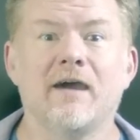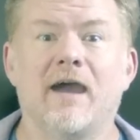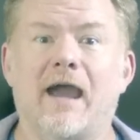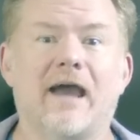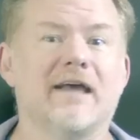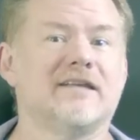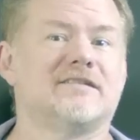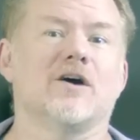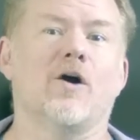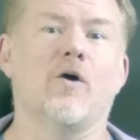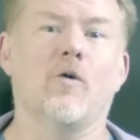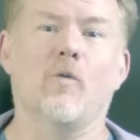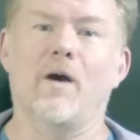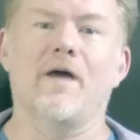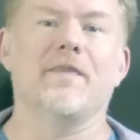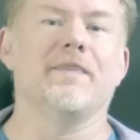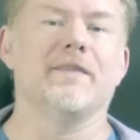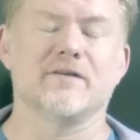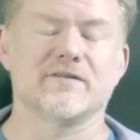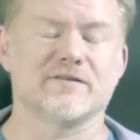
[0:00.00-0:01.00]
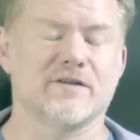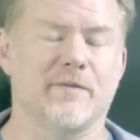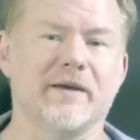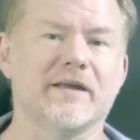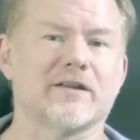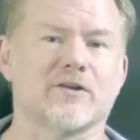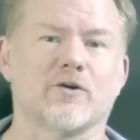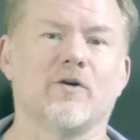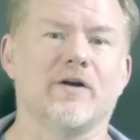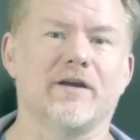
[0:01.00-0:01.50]
And so when there's a
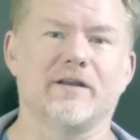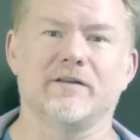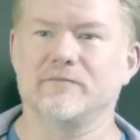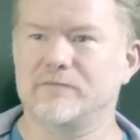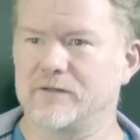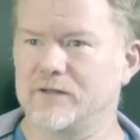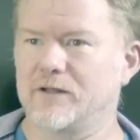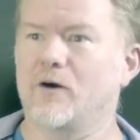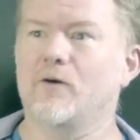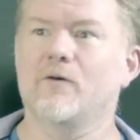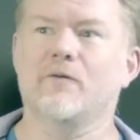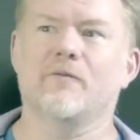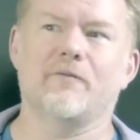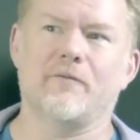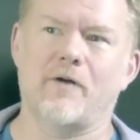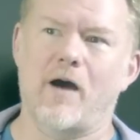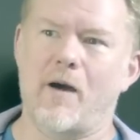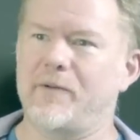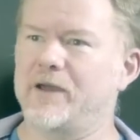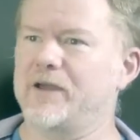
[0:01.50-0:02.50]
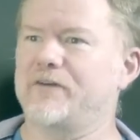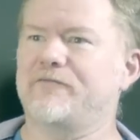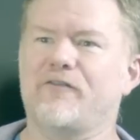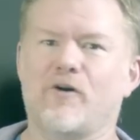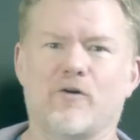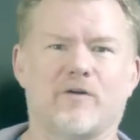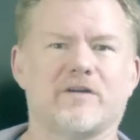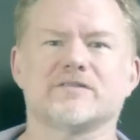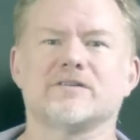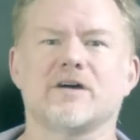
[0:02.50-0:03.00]
Bitcoin, you know, a big
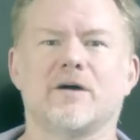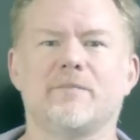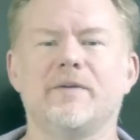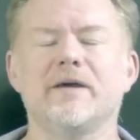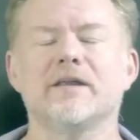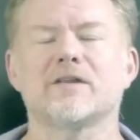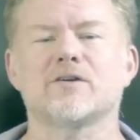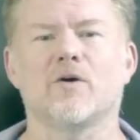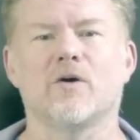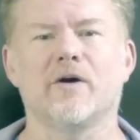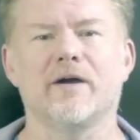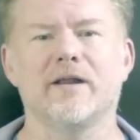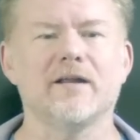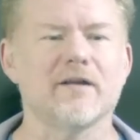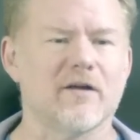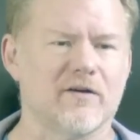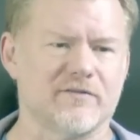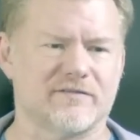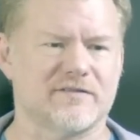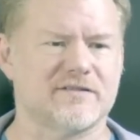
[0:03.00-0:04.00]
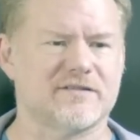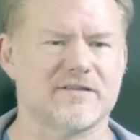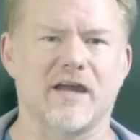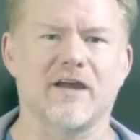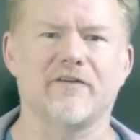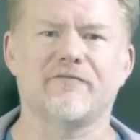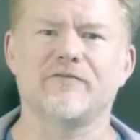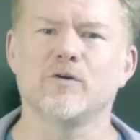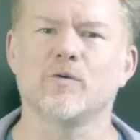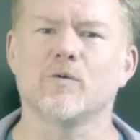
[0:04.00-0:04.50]
focus on Bitcoin, and I'll
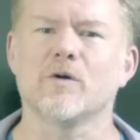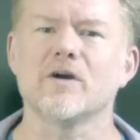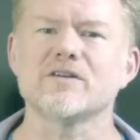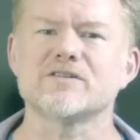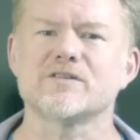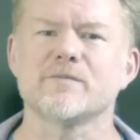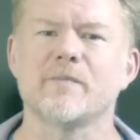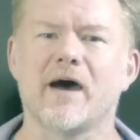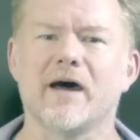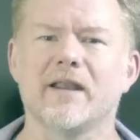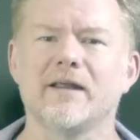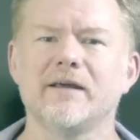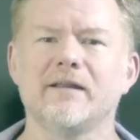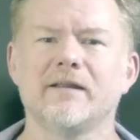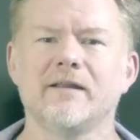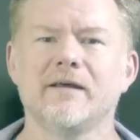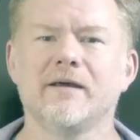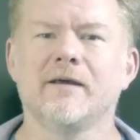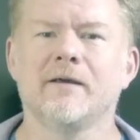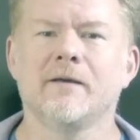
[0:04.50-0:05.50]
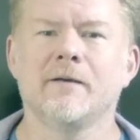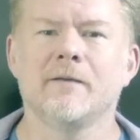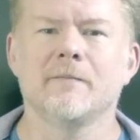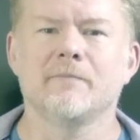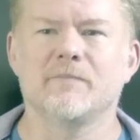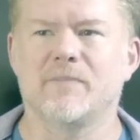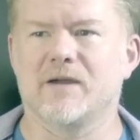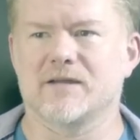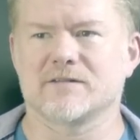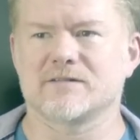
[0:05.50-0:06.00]
say a few words about it
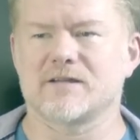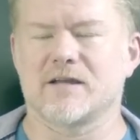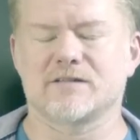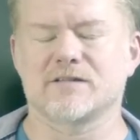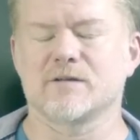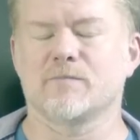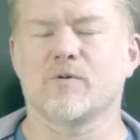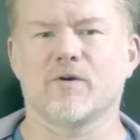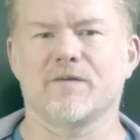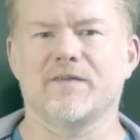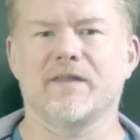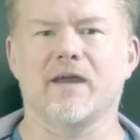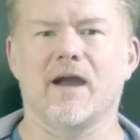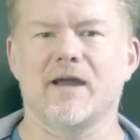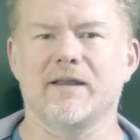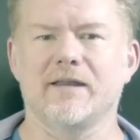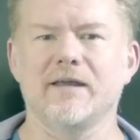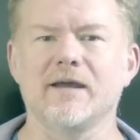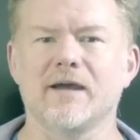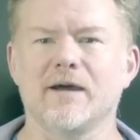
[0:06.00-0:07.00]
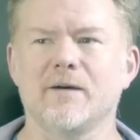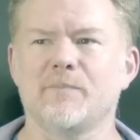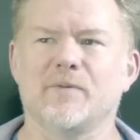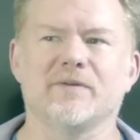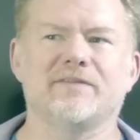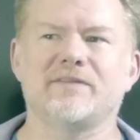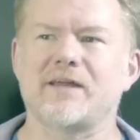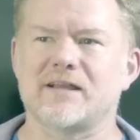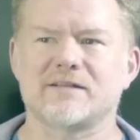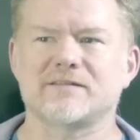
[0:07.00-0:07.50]
because I support the idea,
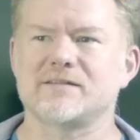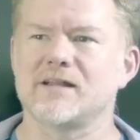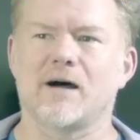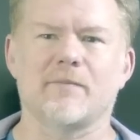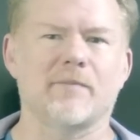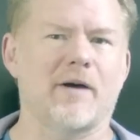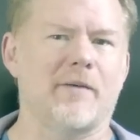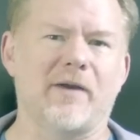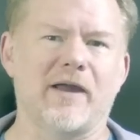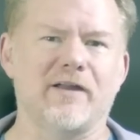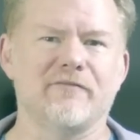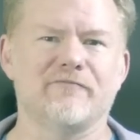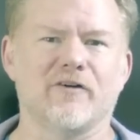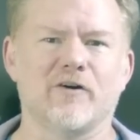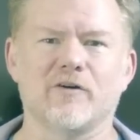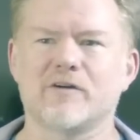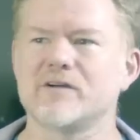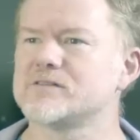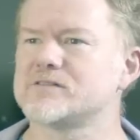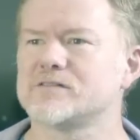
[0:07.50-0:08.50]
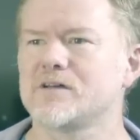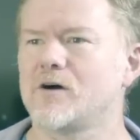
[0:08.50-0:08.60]
but that's not my main focus.